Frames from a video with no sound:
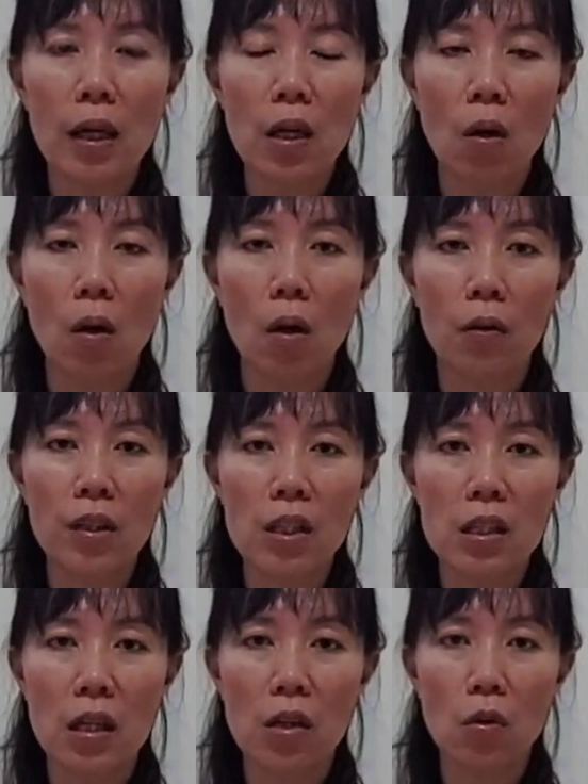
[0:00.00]
okay, on
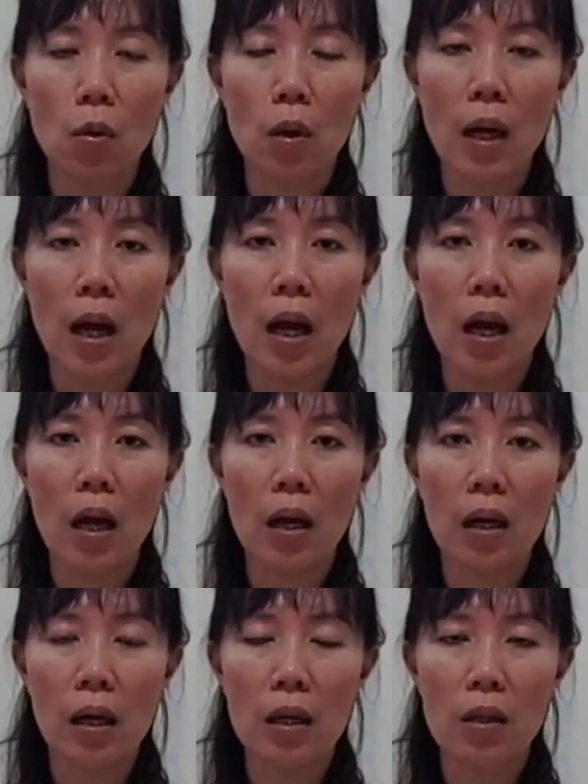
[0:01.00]
this yoga,
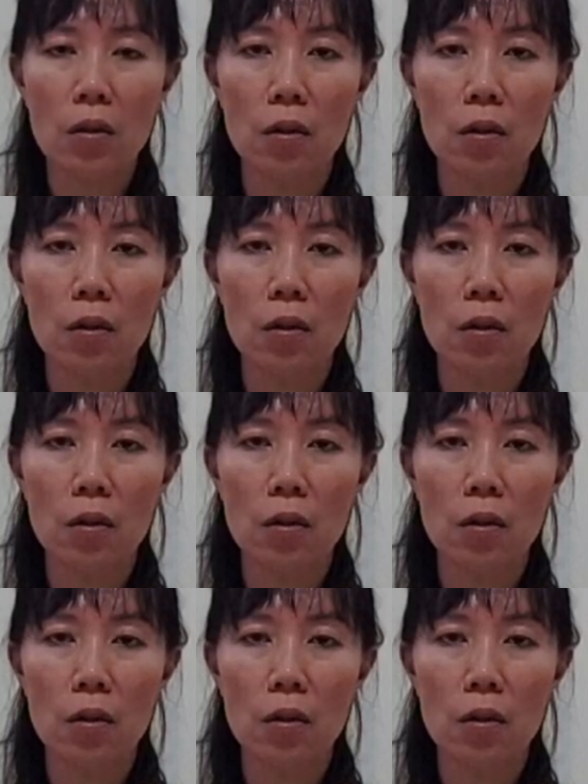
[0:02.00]
okay,